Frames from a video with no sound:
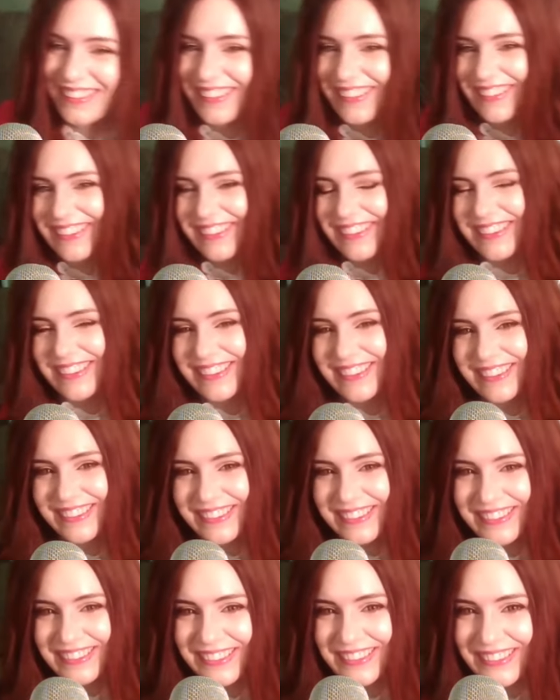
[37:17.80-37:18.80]

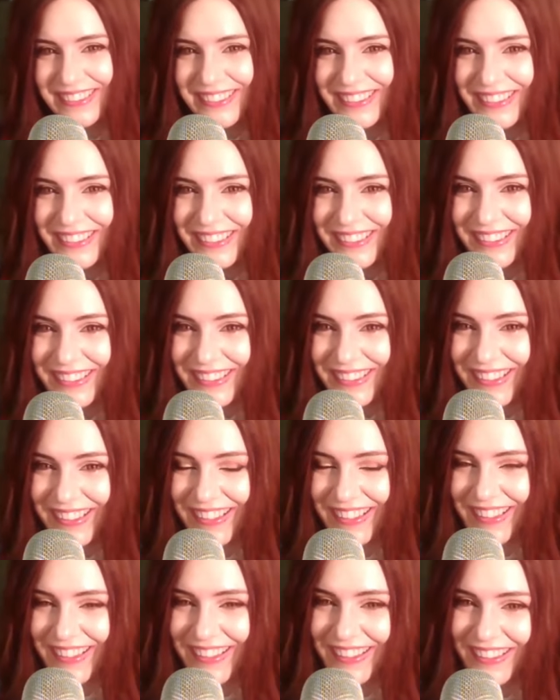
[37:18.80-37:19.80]

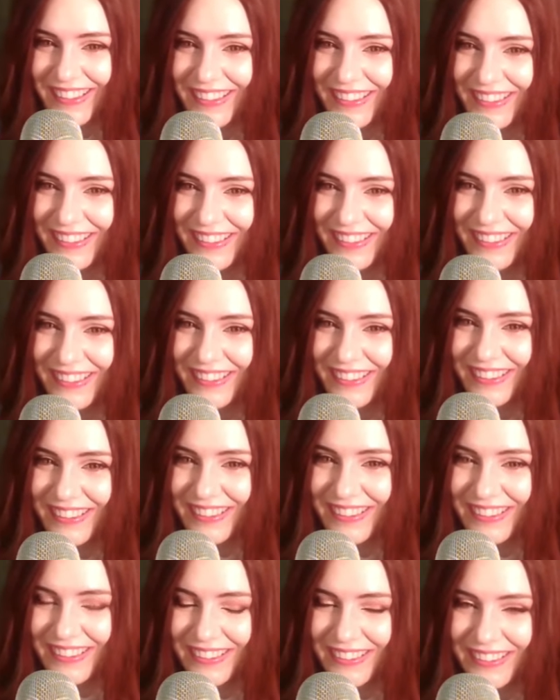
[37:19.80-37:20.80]

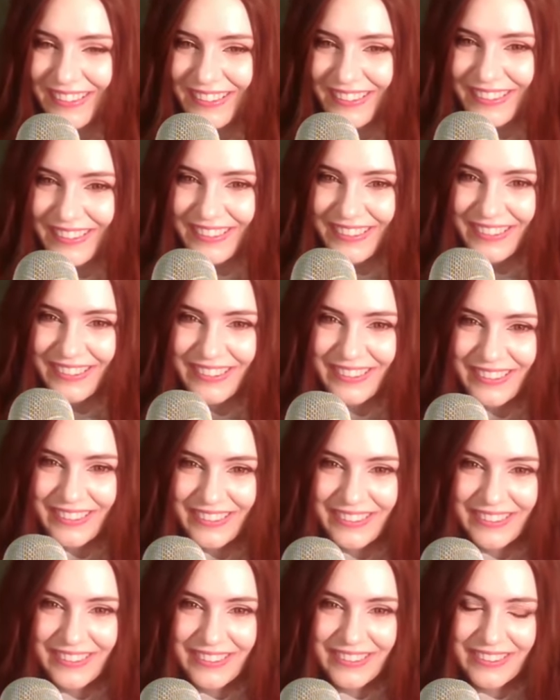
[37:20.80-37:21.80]

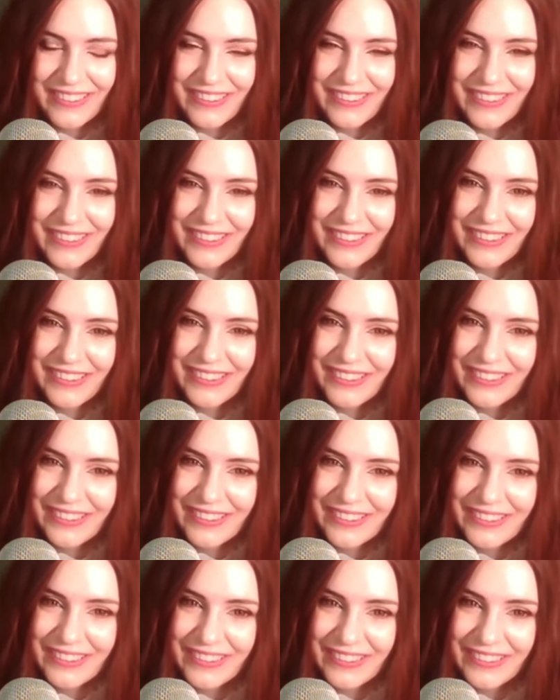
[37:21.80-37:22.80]

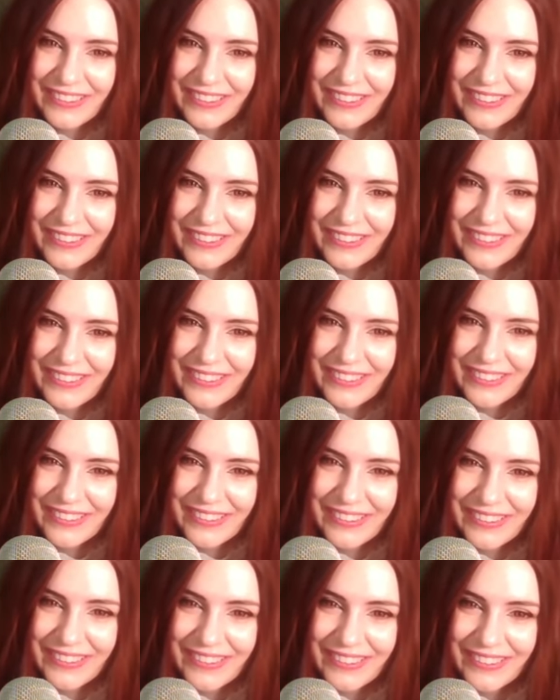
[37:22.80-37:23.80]
This person isn't speaking.